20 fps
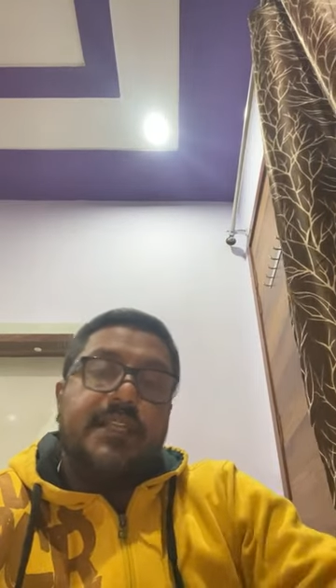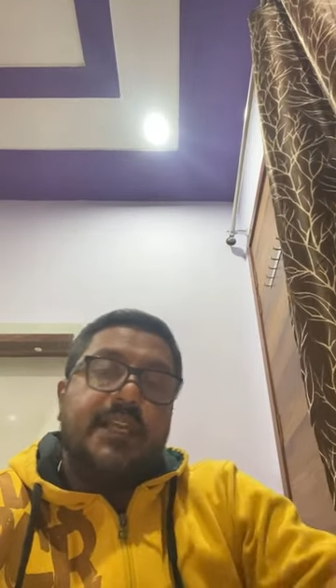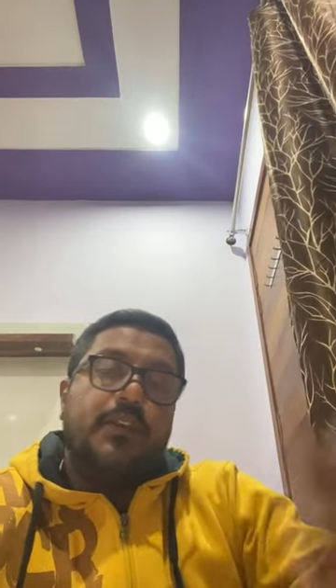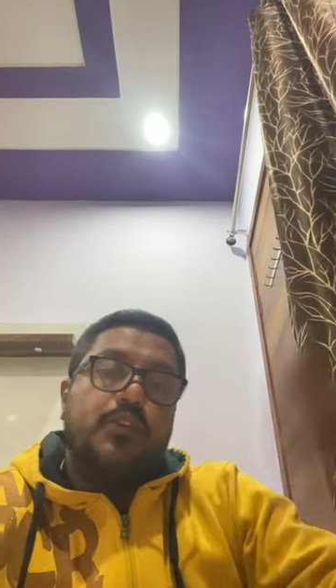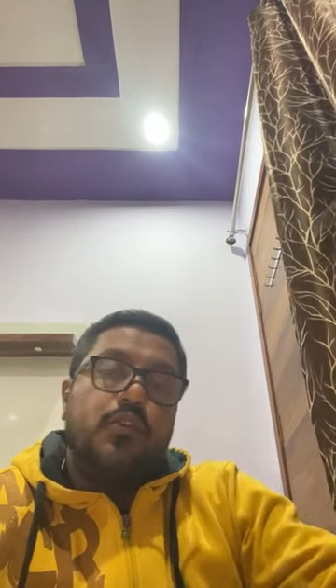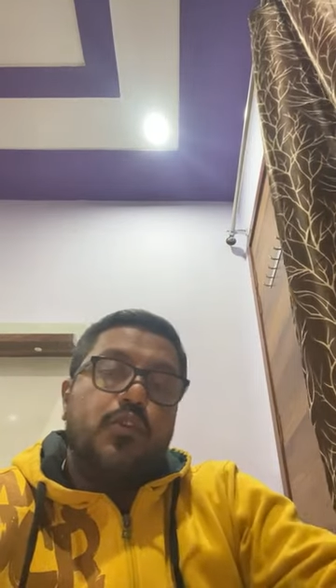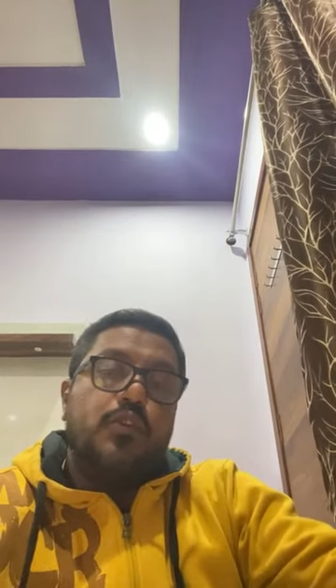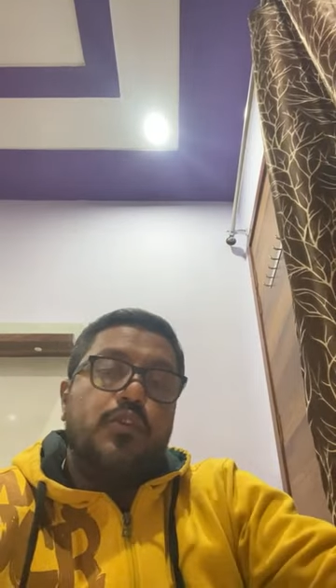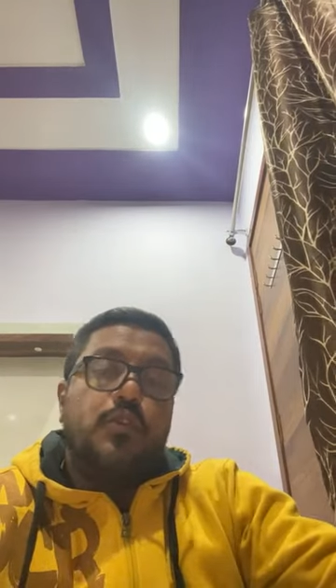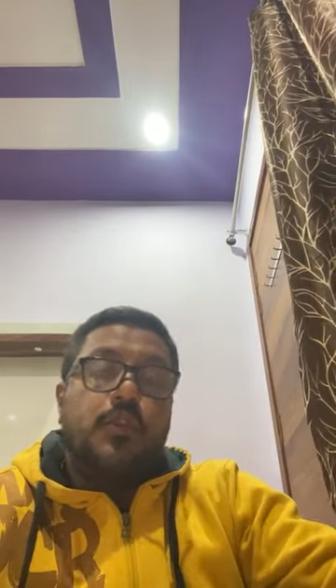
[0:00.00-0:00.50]

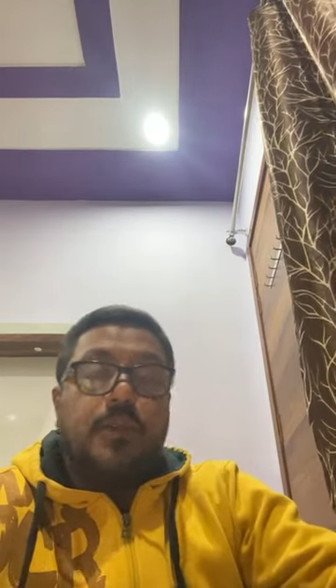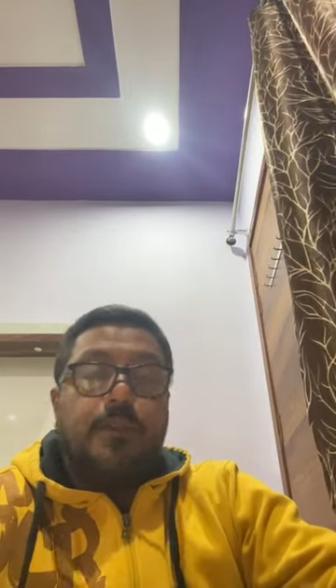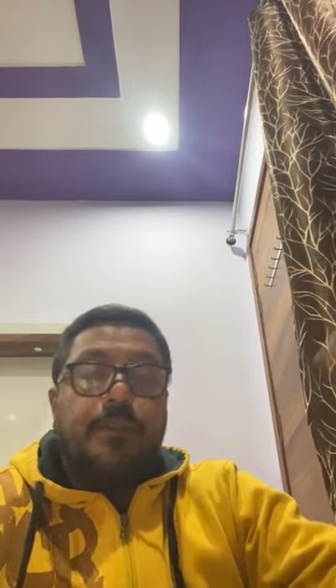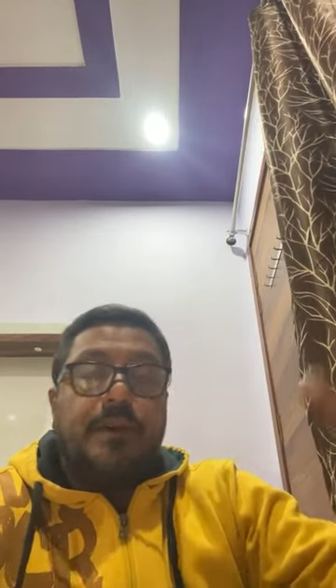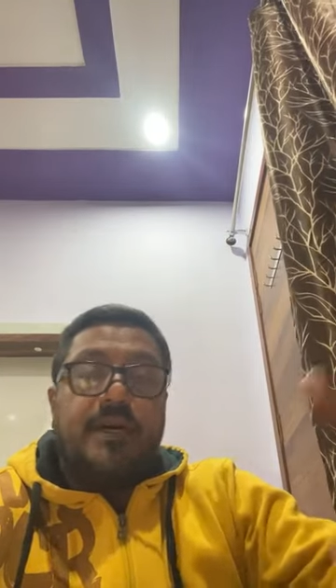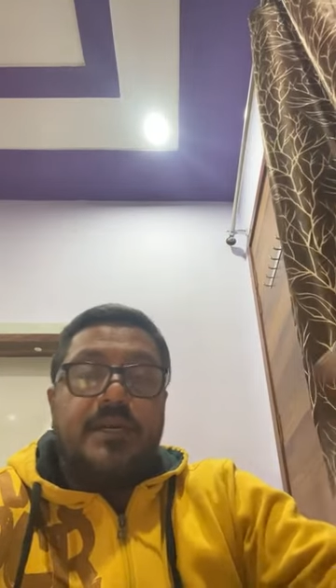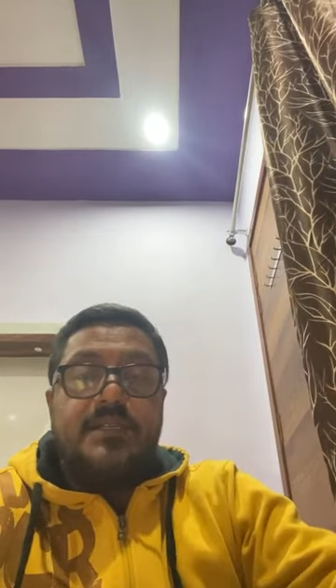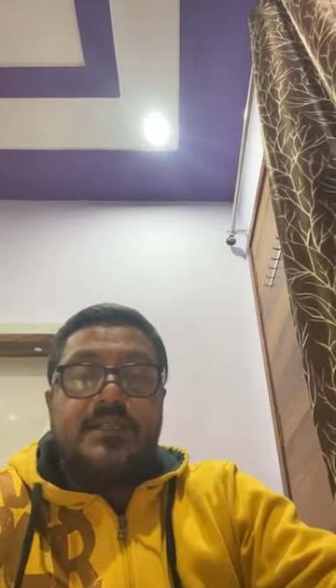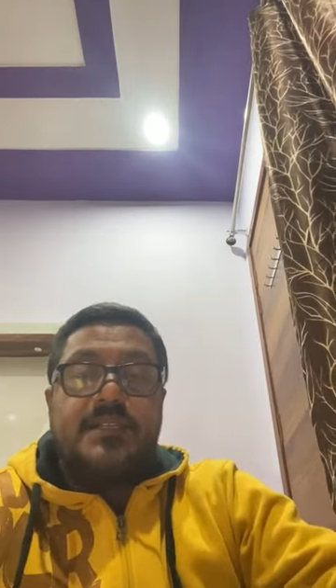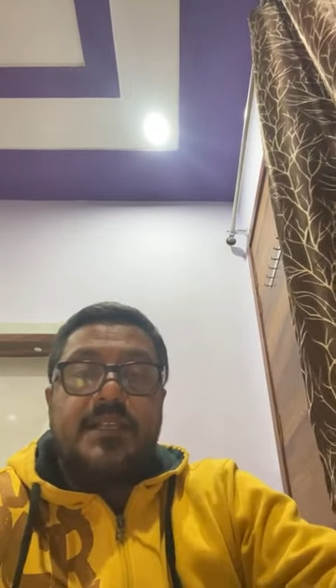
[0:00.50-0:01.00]
then goes to the
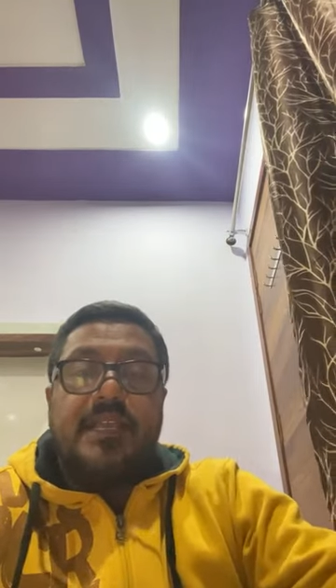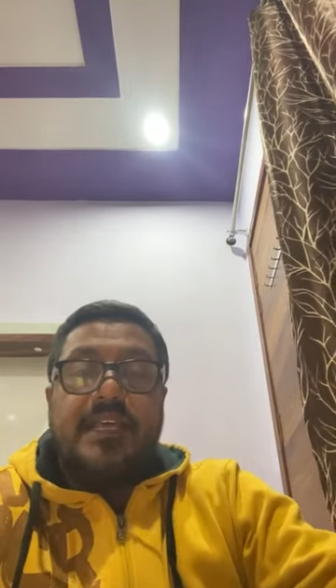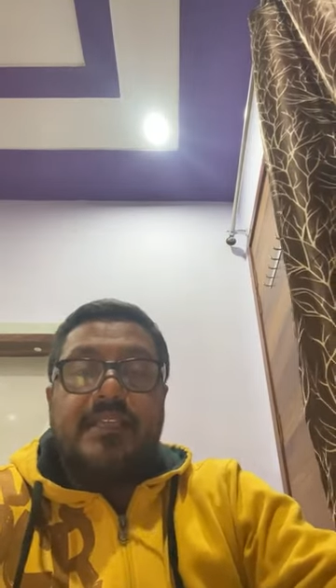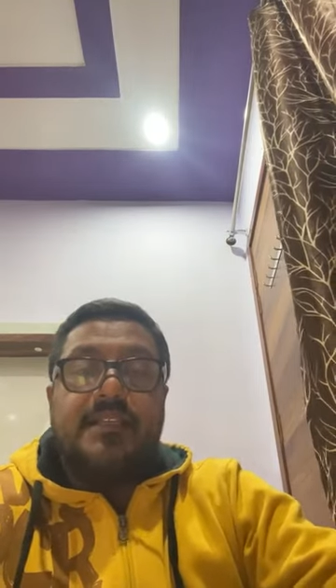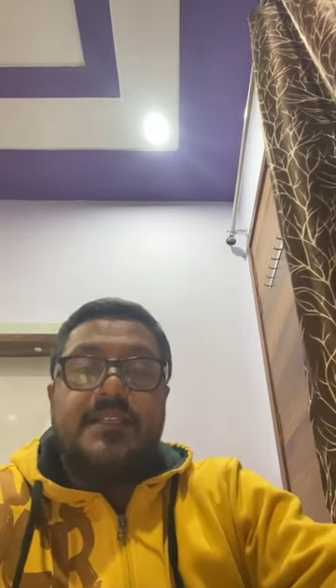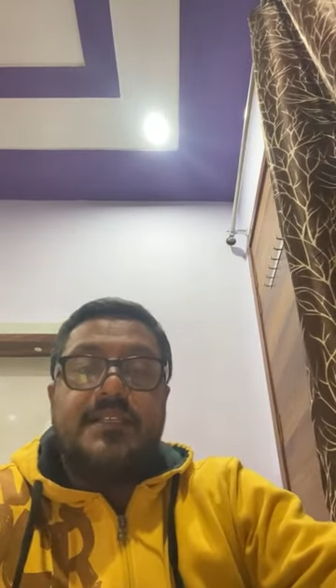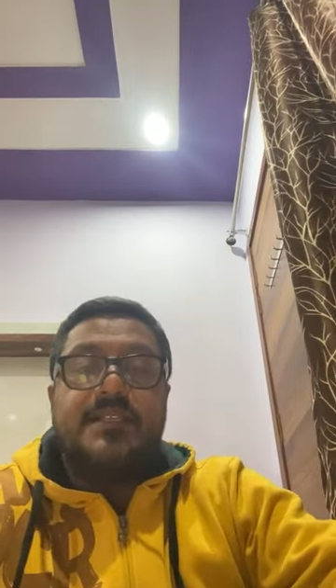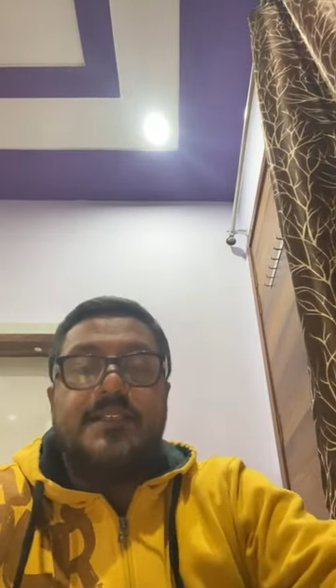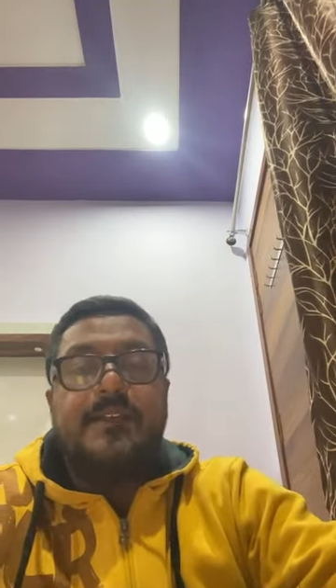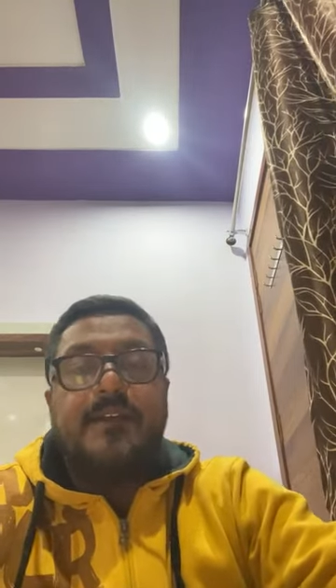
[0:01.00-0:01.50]
past like
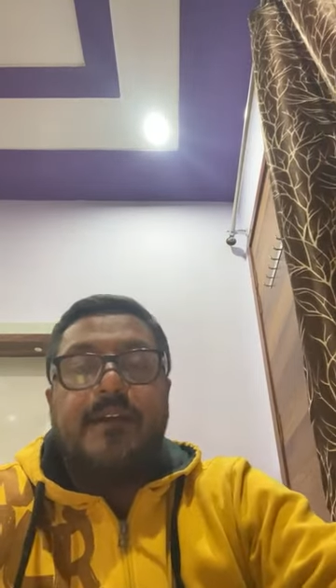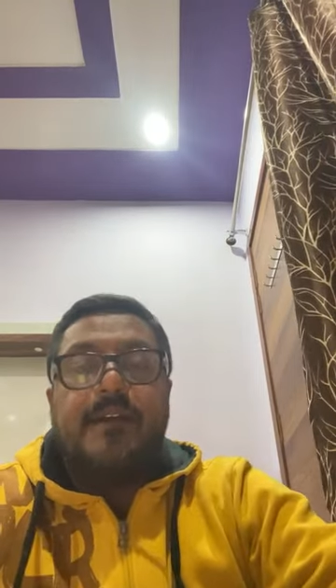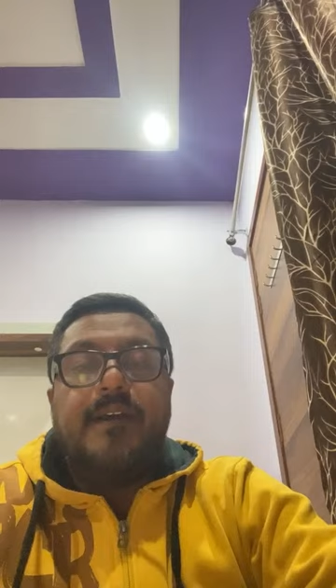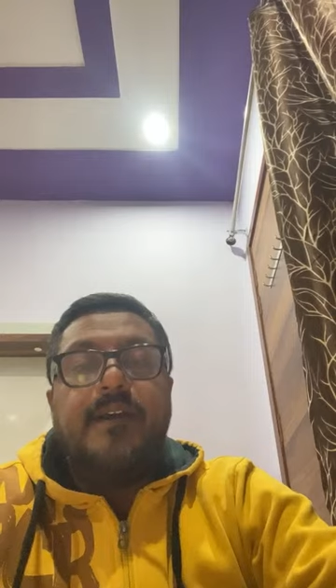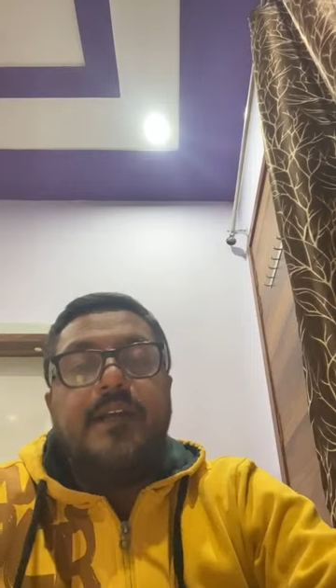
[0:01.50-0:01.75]
this.